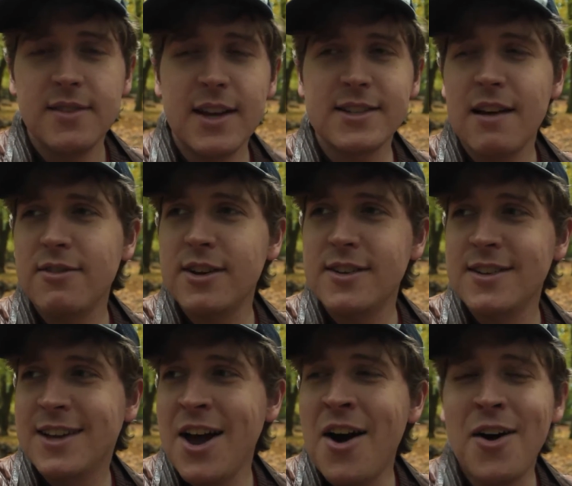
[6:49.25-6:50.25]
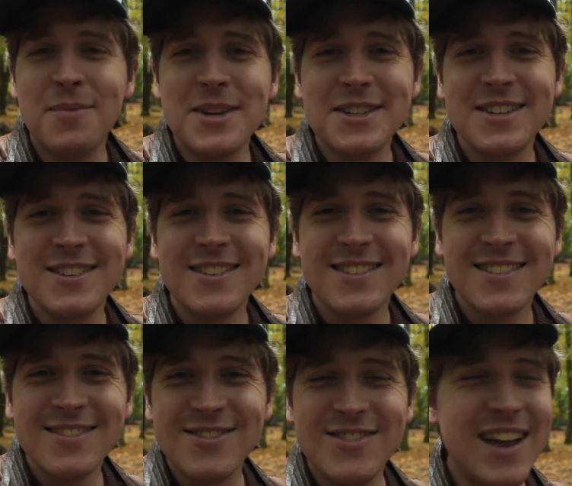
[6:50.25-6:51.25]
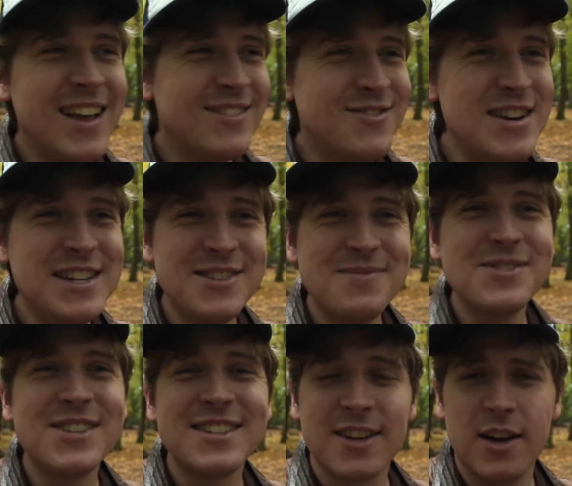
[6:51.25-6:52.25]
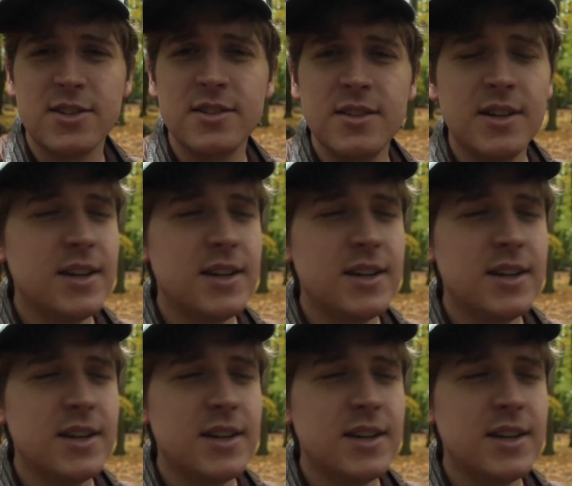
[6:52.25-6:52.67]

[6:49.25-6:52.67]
Let's have a calm and reasonable discussion